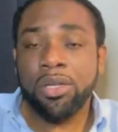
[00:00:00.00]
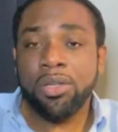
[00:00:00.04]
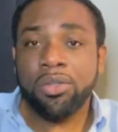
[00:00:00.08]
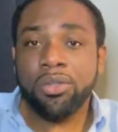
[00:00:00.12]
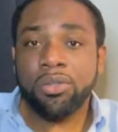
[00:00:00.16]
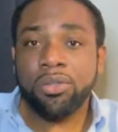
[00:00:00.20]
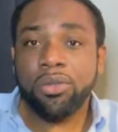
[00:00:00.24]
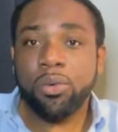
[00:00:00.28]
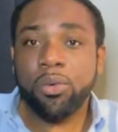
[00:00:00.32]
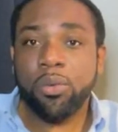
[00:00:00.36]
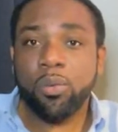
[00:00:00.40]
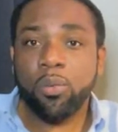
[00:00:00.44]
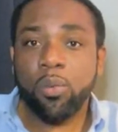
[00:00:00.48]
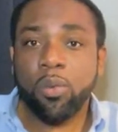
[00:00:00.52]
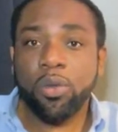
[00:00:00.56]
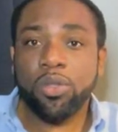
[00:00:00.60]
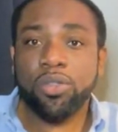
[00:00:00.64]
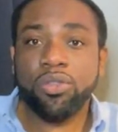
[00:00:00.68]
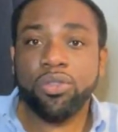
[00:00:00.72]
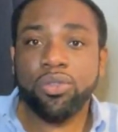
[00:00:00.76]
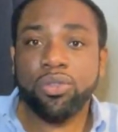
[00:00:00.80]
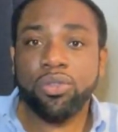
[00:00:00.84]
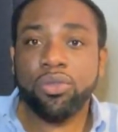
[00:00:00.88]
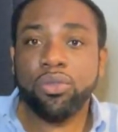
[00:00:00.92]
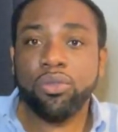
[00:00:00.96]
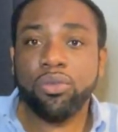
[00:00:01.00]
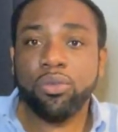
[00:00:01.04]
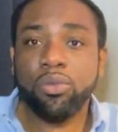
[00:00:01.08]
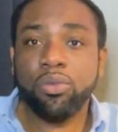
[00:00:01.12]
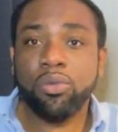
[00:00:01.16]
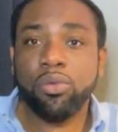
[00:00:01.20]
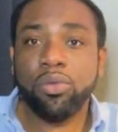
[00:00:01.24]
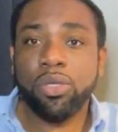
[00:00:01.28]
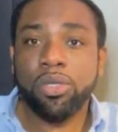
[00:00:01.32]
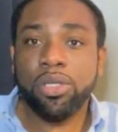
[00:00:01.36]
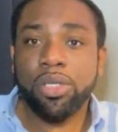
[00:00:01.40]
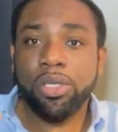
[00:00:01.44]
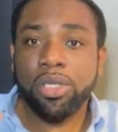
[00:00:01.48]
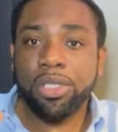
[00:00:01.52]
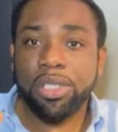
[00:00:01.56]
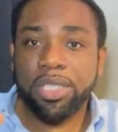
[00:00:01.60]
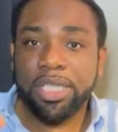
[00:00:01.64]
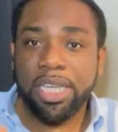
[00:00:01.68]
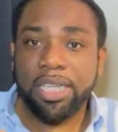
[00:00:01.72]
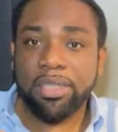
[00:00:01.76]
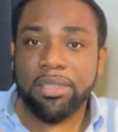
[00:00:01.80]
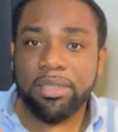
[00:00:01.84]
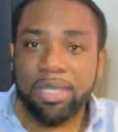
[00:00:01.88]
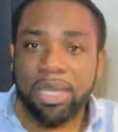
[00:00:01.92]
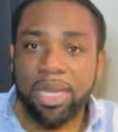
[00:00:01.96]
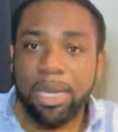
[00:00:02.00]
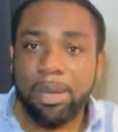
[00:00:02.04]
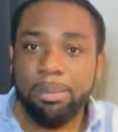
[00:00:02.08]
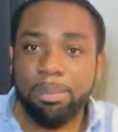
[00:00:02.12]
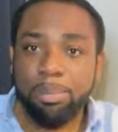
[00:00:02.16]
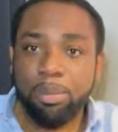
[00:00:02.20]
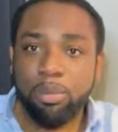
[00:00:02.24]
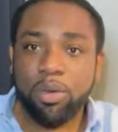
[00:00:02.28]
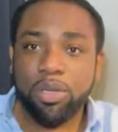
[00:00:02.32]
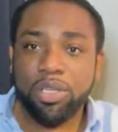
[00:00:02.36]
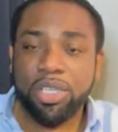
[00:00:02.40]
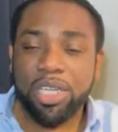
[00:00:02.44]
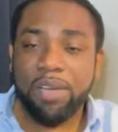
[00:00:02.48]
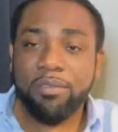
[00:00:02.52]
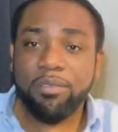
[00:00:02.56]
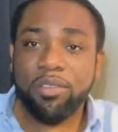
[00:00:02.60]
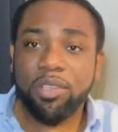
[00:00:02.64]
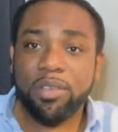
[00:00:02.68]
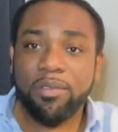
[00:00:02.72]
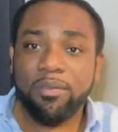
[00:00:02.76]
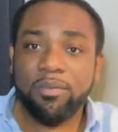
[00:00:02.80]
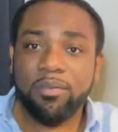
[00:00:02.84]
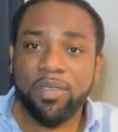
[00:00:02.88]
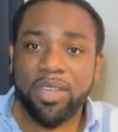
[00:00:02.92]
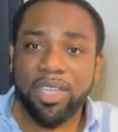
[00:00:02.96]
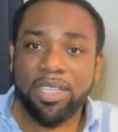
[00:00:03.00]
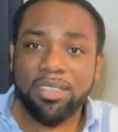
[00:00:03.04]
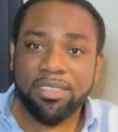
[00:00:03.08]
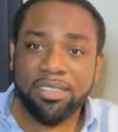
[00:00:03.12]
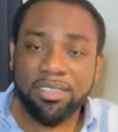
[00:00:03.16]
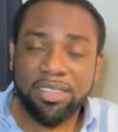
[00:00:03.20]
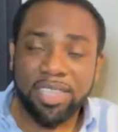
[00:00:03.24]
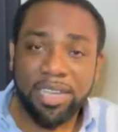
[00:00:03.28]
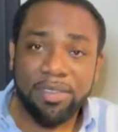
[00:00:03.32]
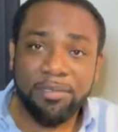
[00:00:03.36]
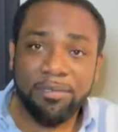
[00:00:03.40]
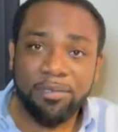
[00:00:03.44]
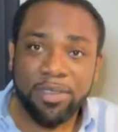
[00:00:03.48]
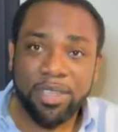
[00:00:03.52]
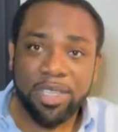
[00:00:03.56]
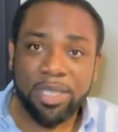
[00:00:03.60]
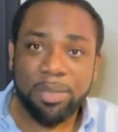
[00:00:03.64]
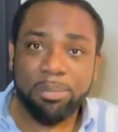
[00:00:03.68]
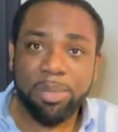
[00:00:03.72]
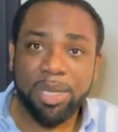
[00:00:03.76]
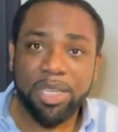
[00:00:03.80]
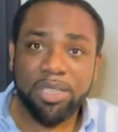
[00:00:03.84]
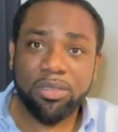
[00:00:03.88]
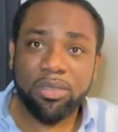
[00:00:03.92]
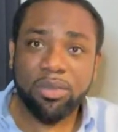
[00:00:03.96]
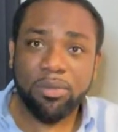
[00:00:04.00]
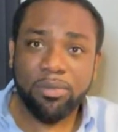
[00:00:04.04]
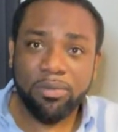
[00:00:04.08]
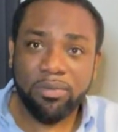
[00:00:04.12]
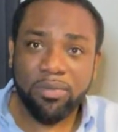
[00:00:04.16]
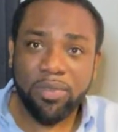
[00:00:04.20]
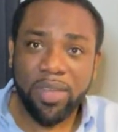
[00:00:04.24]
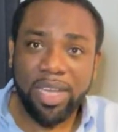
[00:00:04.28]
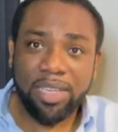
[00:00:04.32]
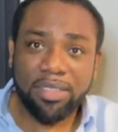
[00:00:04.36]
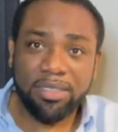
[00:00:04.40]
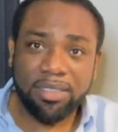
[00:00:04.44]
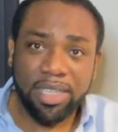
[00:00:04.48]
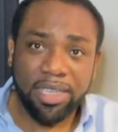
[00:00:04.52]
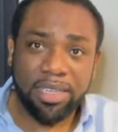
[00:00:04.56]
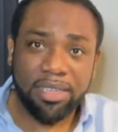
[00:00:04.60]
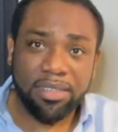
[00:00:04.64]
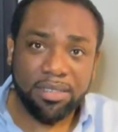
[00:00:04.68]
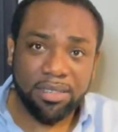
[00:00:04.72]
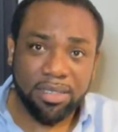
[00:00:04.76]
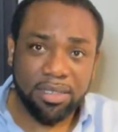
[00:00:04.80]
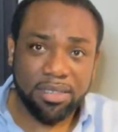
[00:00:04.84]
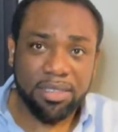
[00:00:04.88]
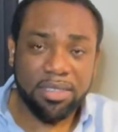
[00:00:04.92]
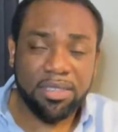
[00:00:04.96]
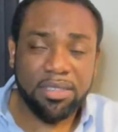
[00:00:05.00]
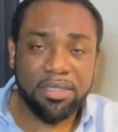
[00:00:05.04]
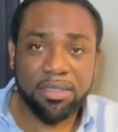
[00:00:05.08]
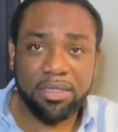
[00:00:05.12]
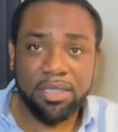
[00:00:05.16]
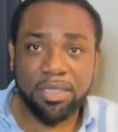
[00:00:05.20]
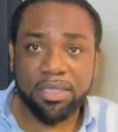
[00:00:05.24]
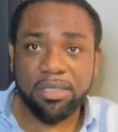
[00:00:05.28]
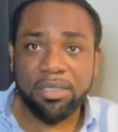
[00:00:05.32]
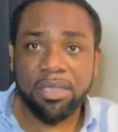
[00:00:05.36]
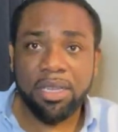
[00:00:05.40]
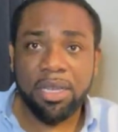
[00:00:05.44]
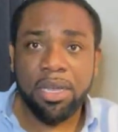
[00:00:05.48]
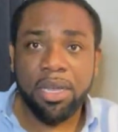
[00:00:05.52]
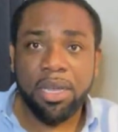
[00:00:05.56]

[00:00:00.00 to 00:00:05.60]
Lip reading: So once you get to that point, you have to invest safely based on facts, data, and statistics.